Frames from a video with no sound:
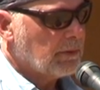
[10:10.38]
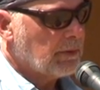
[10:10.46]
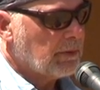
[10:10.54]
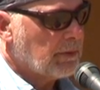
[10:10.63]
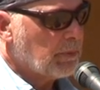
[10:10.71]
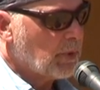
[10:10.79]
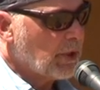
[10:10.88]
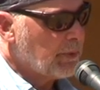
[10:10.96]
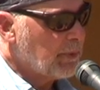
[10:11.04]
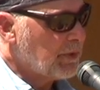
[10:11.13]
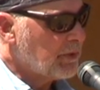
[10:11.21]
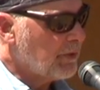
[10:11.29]
The
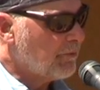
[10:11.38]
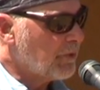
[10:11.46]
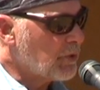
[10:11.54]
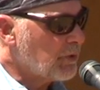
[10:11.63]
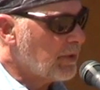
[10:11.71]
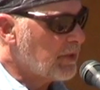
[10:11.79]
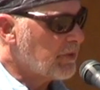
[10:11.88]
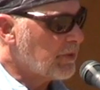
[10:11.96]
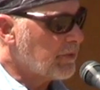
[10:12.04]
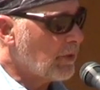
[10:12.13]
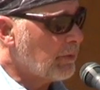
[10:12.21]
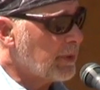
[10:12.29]
Department of Fisheries
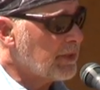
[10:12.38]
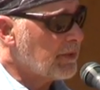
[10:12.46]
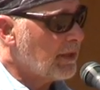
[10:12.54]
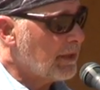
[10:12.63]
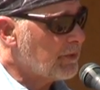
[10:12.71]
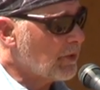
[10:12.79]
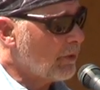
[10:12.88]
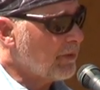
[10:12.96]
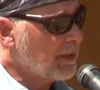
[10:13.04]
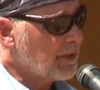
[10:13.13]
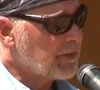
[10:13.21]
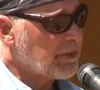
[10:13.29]
has
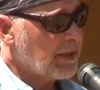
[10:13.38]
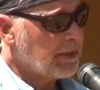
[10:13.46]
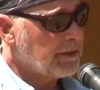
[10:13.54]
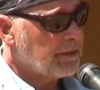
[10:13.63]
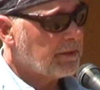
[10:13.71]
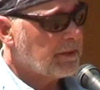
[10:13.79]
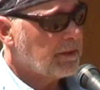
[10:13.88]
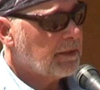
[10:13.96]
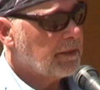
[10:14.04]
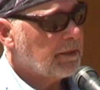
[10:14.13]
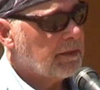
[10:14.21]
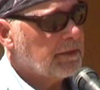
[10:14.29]
already said
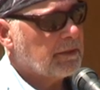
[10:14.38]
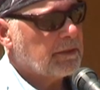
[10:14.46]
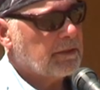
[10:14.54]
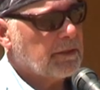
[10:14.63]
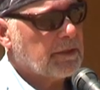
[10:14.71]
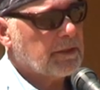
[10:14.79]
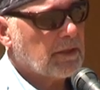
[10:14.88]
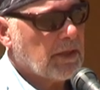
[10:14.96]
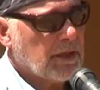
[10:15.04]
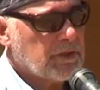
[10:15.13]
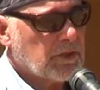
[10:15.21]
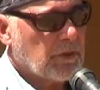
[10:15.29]
that the
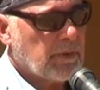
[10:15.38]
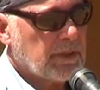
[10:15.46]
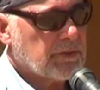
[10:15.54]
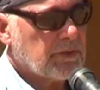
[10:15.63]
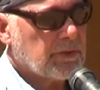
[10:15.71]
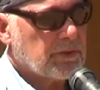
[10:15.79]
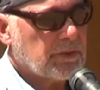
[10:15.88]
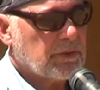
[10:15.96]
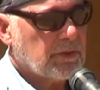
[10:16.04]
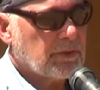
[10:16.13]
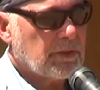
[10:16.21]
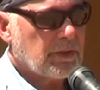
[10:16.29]
consequences
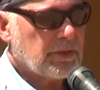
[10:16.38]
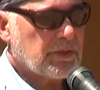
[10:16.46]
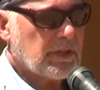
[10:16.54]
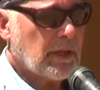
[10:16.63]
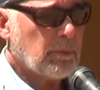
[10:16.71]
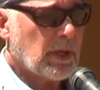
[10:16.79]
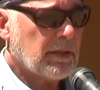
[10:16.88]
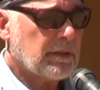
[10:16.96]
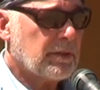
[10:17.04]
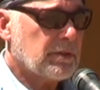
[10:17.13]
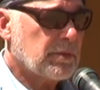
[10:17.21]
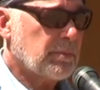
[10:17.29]
to the
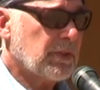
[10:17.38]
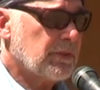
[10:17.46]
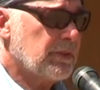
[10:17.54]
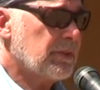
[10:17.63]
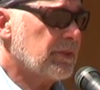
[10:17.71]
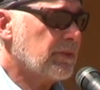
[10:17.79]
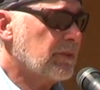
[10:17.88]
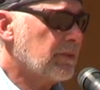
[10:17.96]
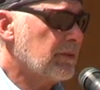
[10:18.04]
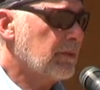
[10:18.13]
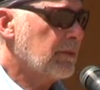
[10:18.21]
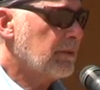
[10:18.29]
salmonid species,
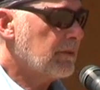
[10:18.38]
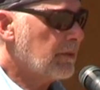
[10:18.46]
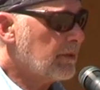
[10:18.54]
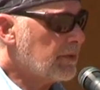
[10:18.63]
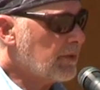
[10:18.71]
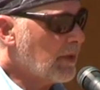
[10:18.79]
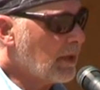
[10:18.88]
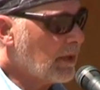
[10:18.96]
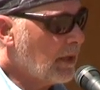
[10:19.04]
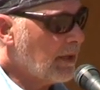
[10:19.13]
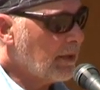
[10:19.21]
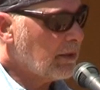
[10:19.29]
to the
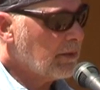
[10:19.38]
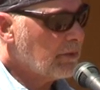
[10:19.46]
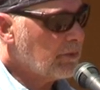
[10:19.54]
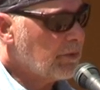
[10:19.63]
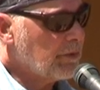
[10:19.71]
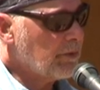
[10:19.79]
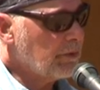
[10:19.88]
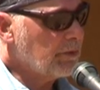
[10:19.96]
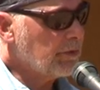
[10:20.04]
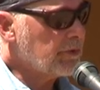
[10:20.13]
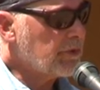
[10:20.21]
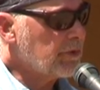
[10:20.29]
sockeye, to the
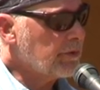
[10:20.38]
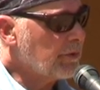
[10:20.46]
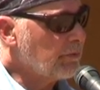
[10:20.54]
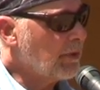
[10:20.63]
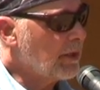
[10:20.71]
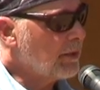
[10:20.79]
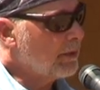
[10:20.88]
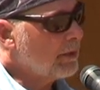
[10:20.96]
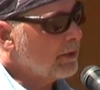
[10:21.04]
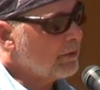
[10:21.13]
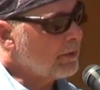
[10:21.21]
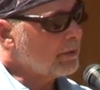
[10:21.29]
early Stewart run
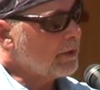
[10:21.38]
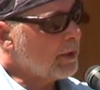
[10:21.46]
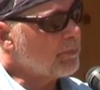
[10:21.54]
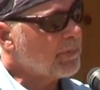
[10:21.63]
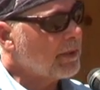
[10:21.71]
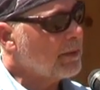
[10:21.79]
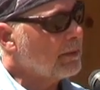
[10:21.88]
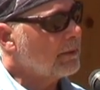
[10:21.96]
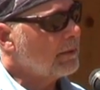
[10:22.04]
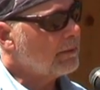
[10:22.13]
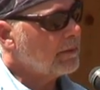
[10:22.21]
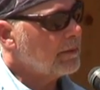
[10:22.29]
that are up there